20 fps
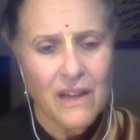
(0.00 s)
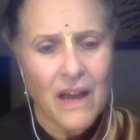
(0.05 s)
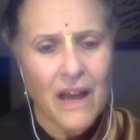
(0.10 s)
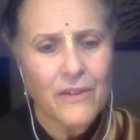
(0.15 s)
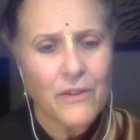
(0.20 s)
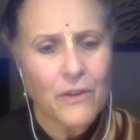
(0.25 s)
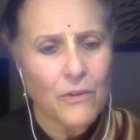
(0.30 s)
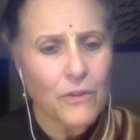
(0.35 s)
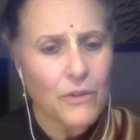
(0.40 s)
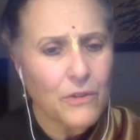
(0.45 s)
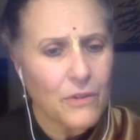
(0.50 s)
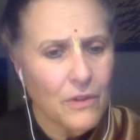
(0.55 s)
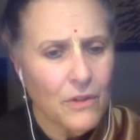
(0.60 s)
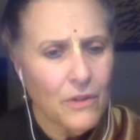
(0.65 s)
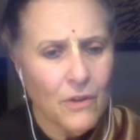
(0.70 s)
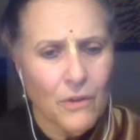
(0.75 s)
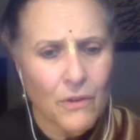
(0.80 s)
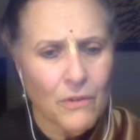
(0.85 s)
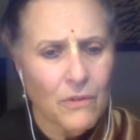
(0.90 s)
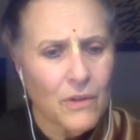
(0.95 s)
I know, you
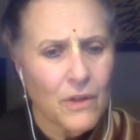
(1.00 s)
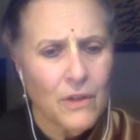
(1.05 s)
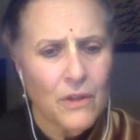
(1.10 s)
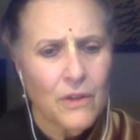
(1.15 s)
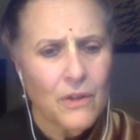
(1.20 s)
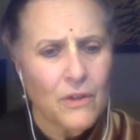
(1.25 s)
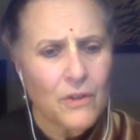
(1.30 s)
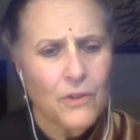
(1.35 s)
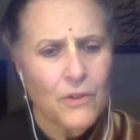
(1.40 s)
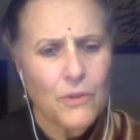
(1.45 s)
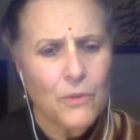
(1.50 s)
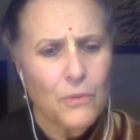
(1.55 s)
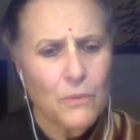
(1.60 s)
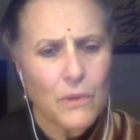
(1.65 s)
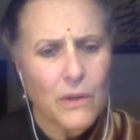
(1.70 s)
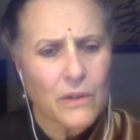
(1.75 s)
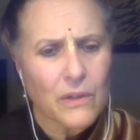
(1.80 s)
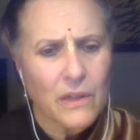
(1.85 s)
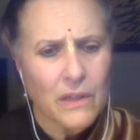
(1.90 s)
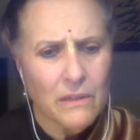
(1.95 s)
know, you
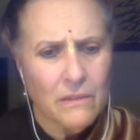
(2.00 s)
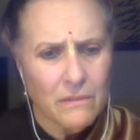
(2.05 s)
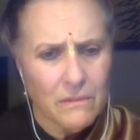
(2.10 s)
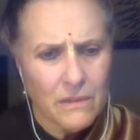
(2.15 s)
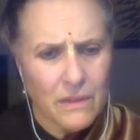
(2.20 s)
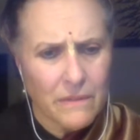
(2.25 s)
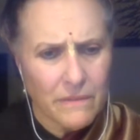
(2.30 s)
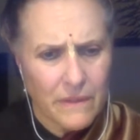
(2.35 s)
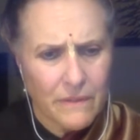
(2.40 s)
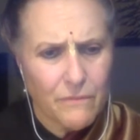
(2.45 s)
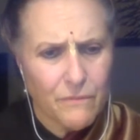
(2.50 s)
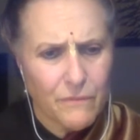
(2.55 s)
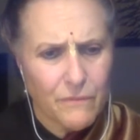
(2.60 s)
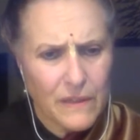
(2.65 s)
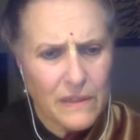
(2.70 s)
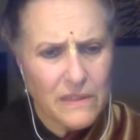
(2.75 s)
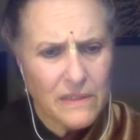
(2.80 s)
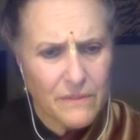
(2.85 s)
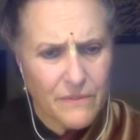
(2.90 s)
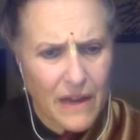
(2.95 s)
work in the
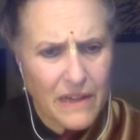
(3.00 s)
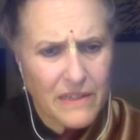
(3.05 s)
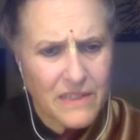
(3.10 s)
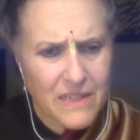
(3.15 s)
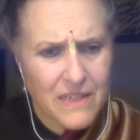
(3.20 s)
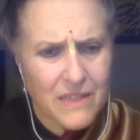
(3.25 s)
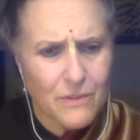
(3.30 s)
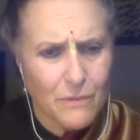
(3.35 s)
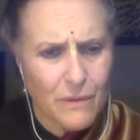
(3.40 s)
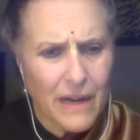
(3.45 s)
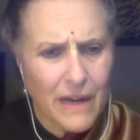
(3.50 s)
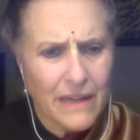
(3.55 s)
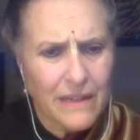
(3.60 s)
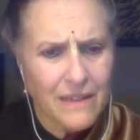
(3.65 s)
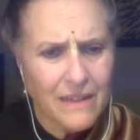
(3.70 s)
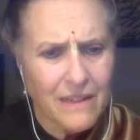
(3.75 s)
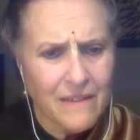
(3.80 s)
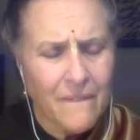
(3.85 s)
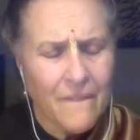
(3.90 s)
field of IT, right?